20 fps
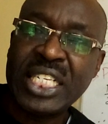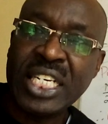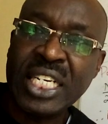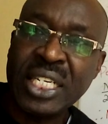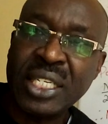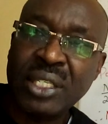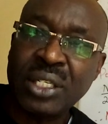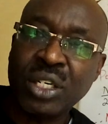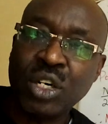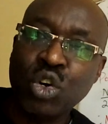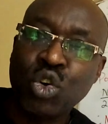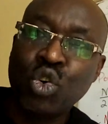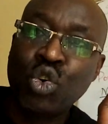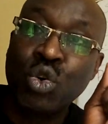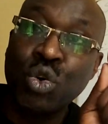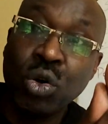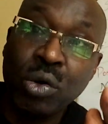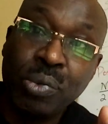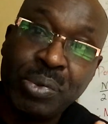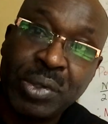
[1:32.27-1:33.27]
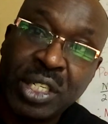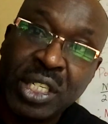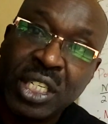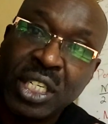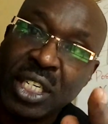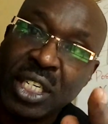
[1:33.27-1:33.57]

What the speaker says: is grouped